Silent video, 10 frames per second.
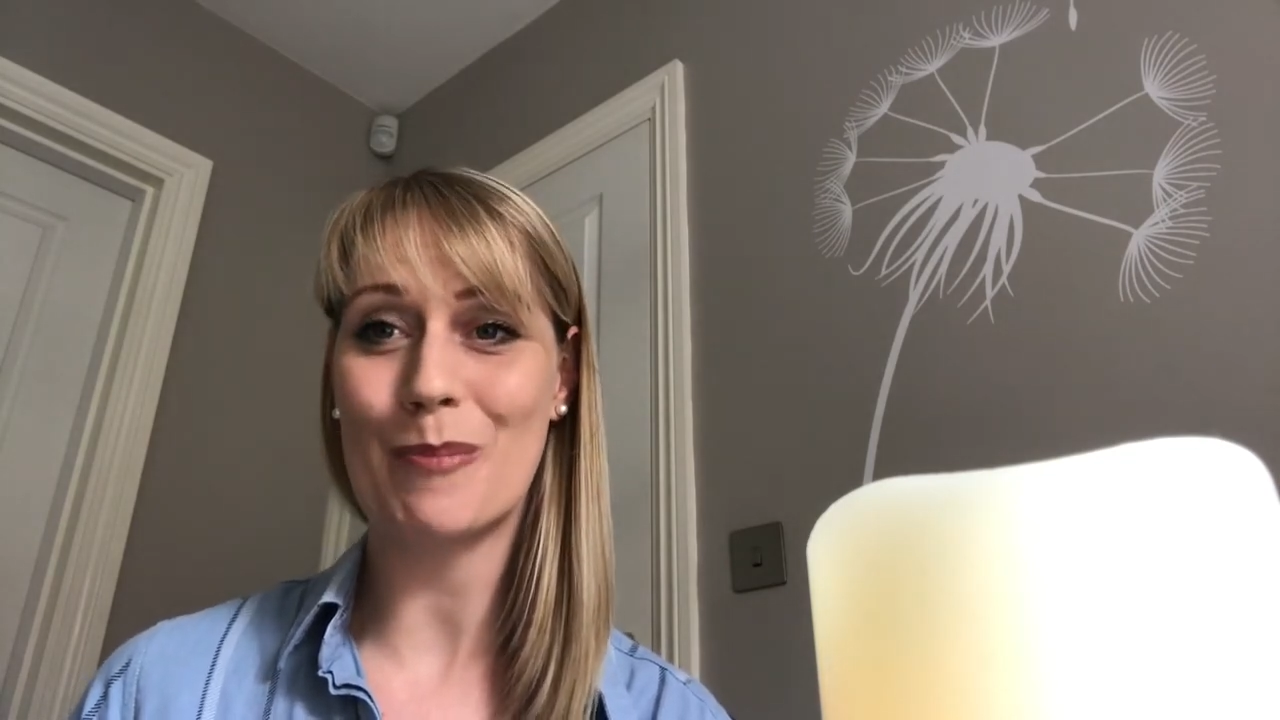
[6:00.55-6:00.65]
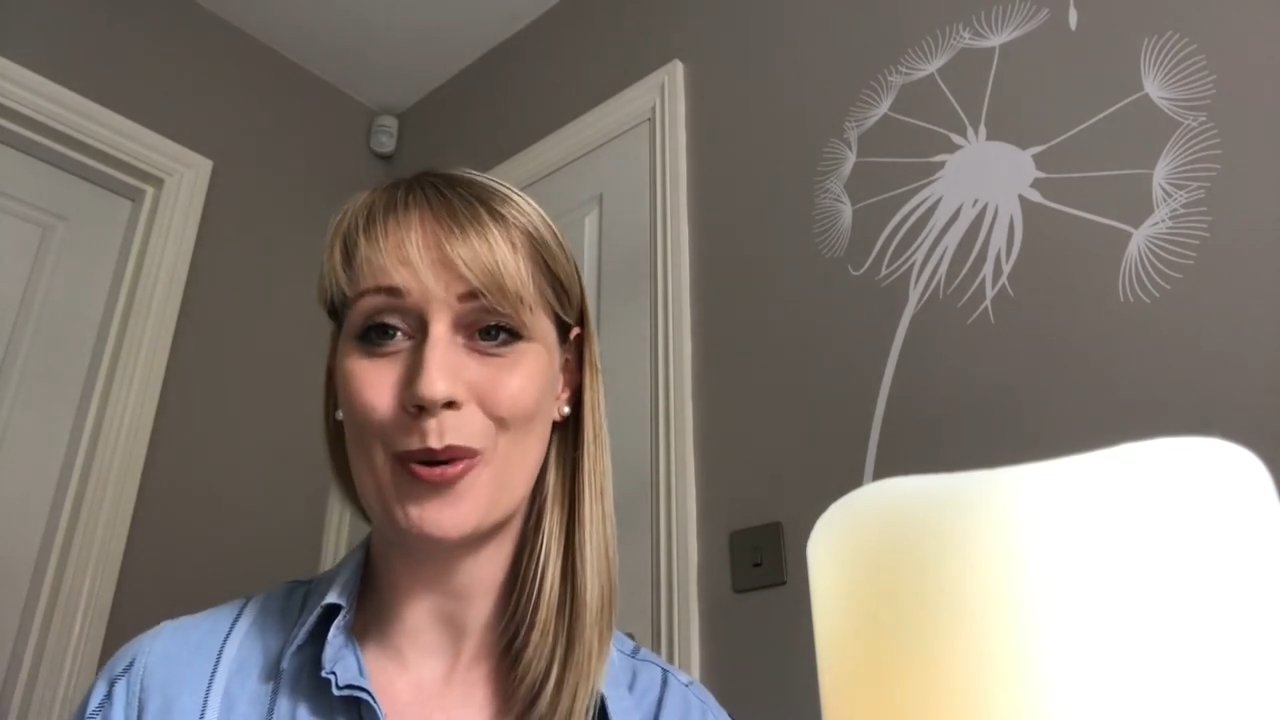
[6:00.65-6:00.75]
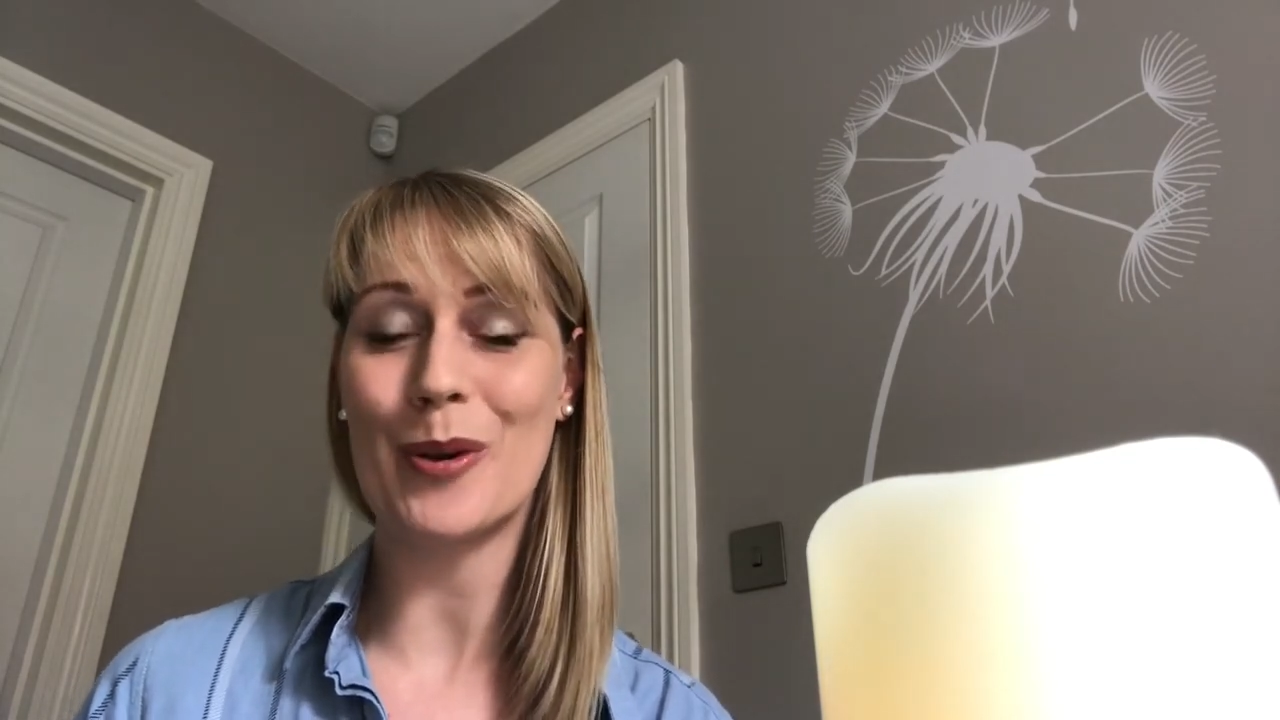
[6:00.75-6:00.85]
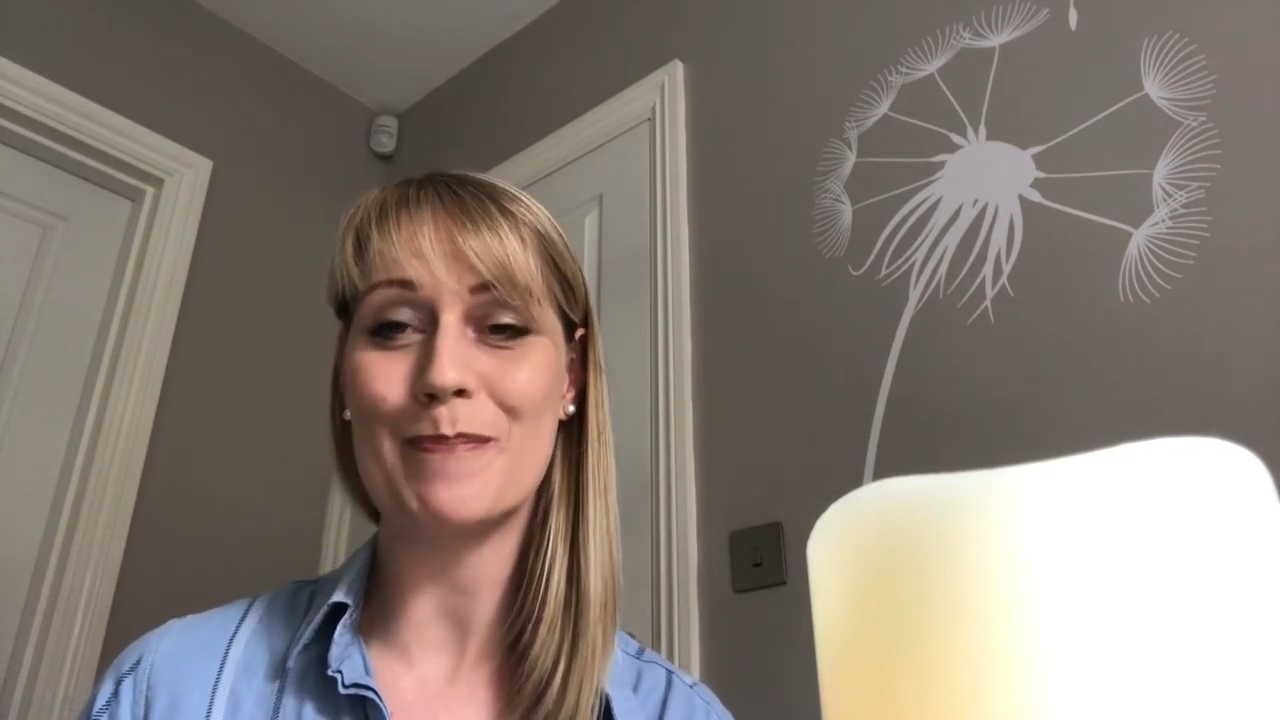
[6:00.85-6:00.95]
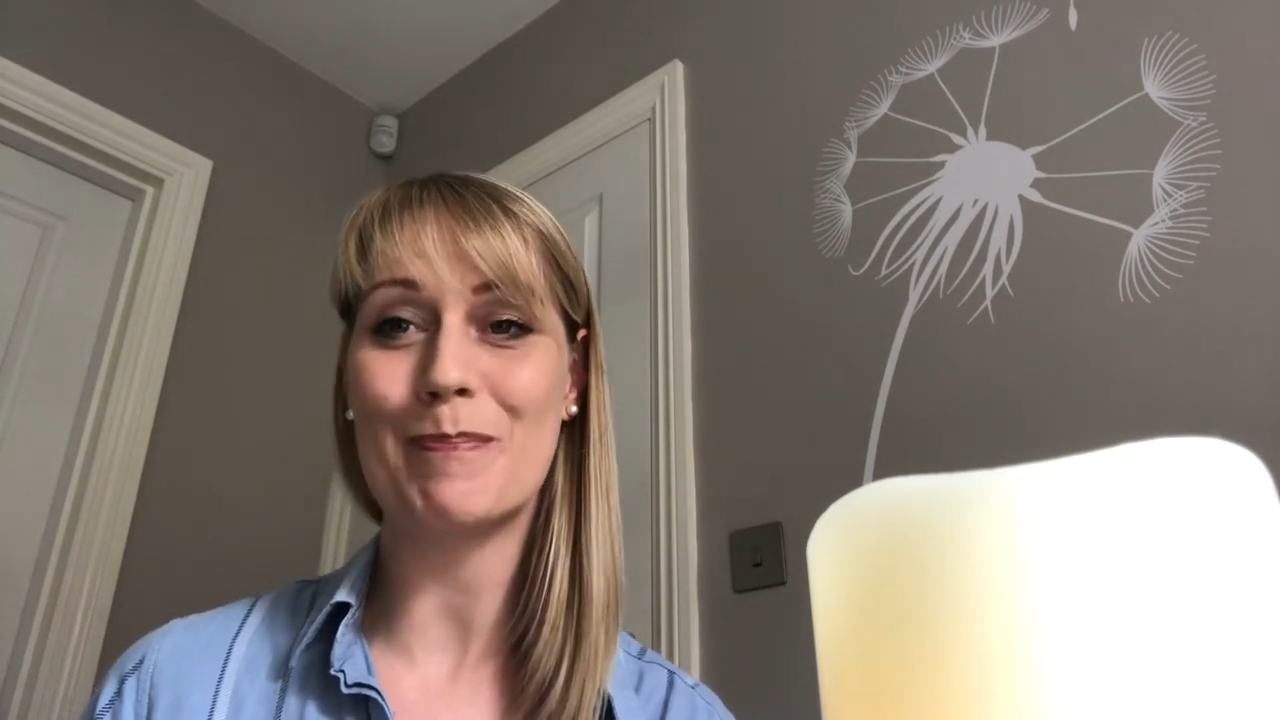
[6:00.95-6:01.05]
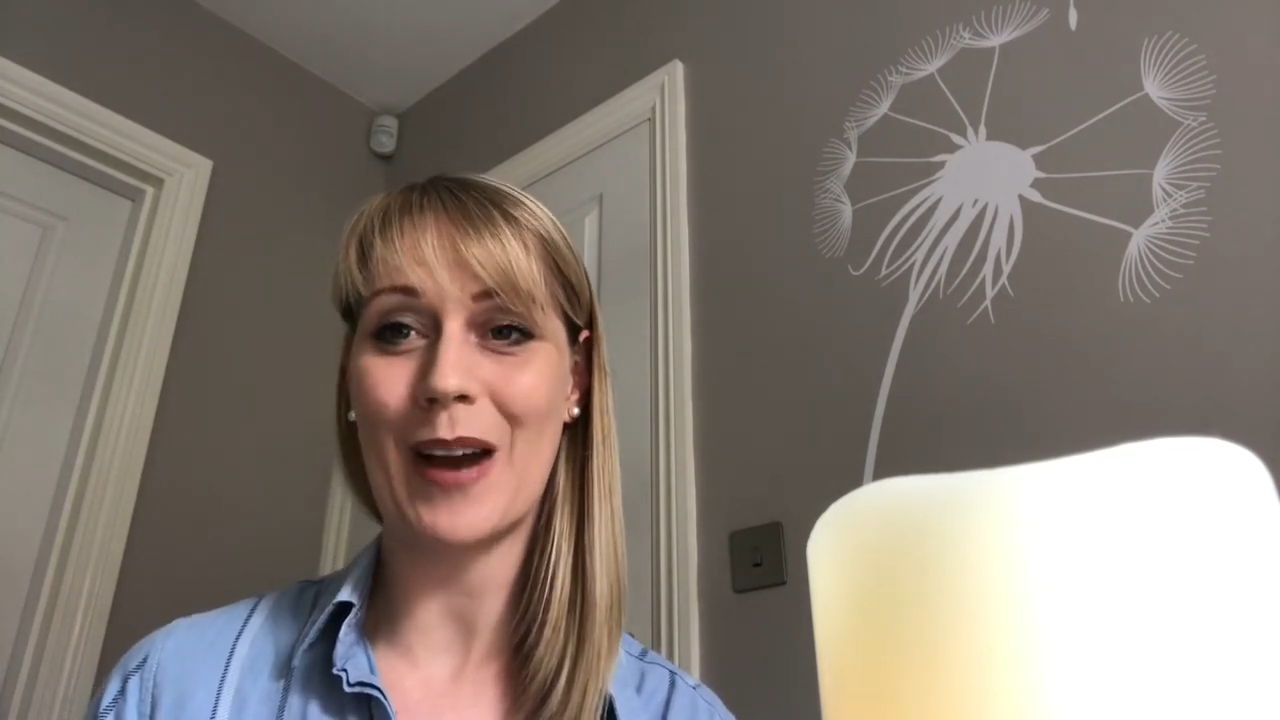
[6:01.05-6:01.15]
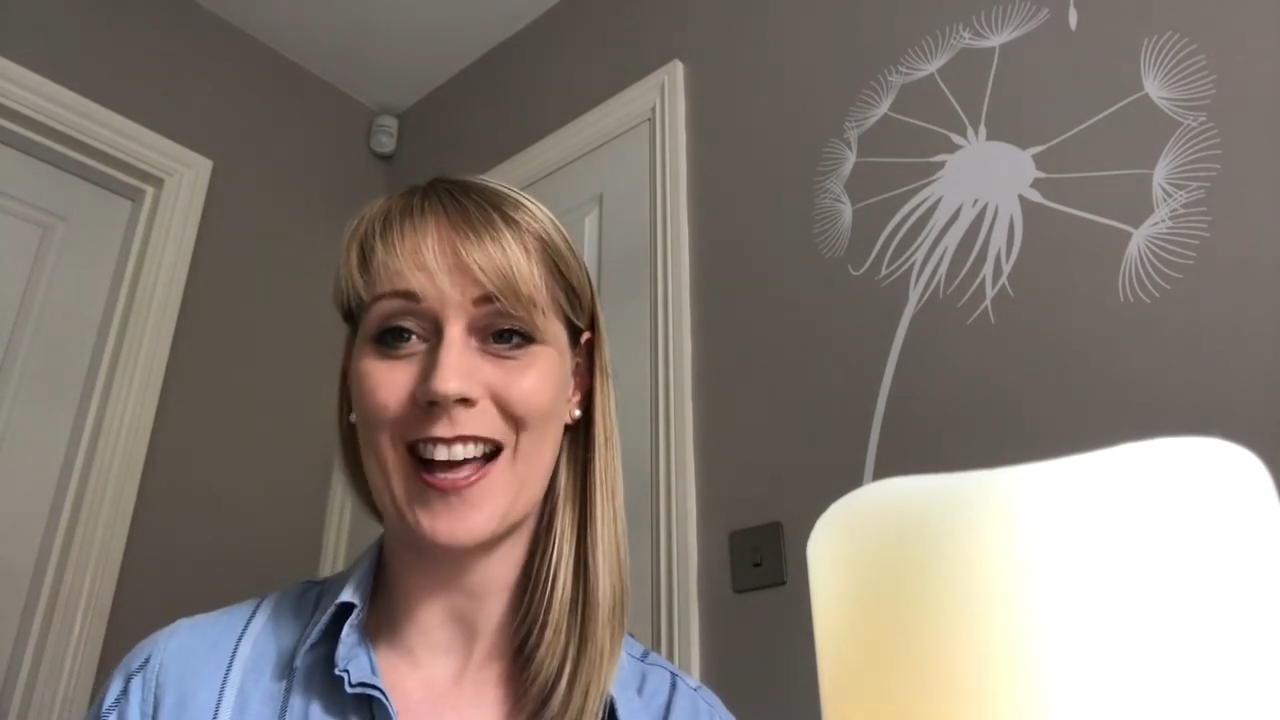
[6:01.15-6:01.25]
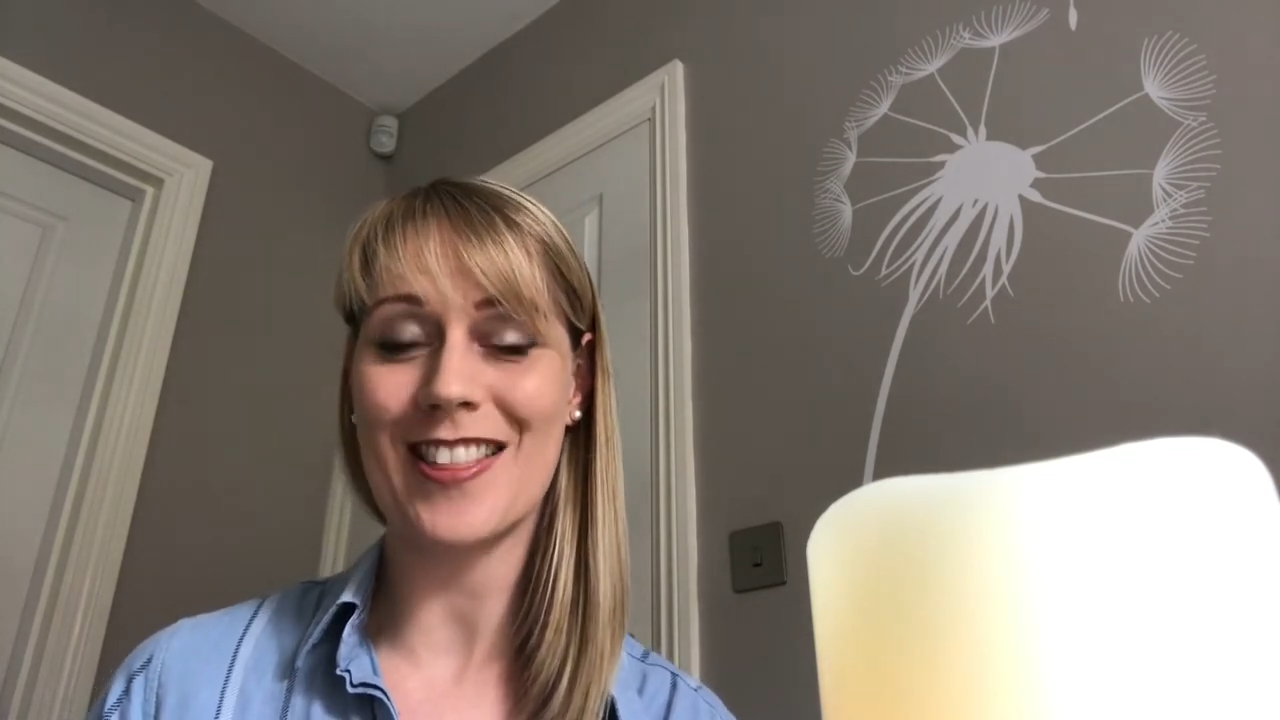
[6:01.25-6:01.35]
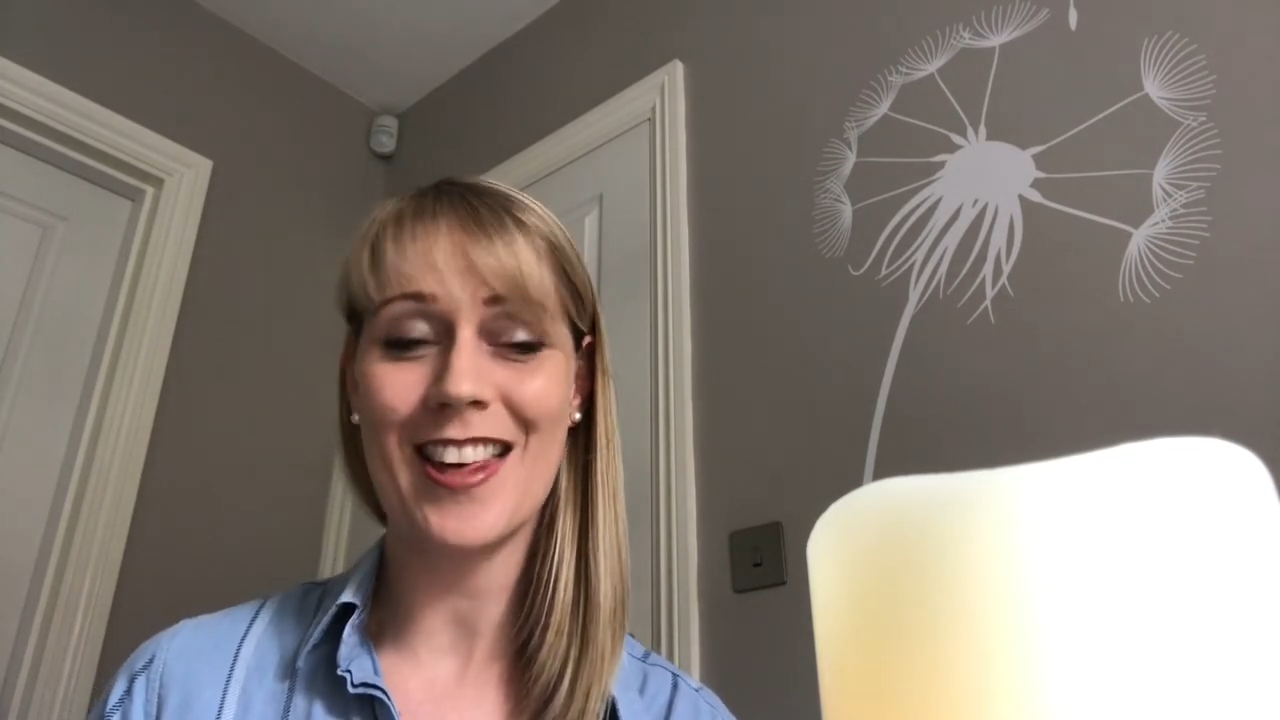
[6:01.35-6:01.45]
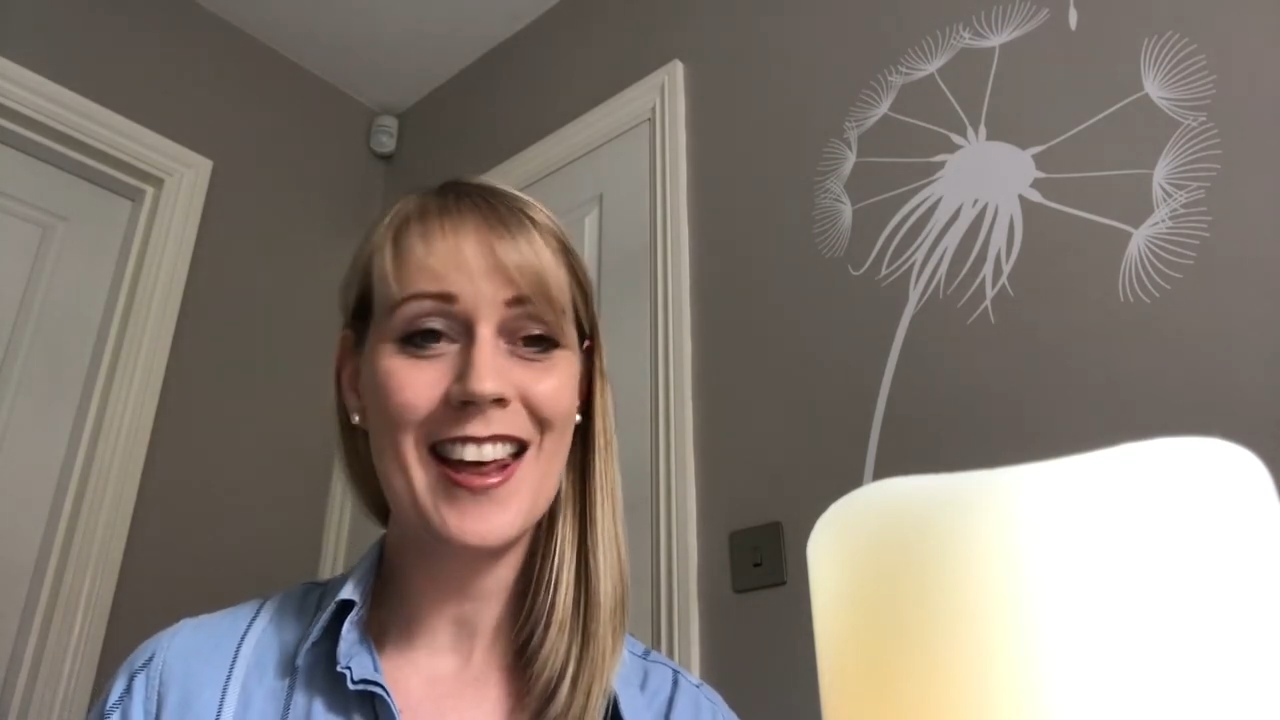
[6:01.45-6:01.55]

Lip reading: point badge.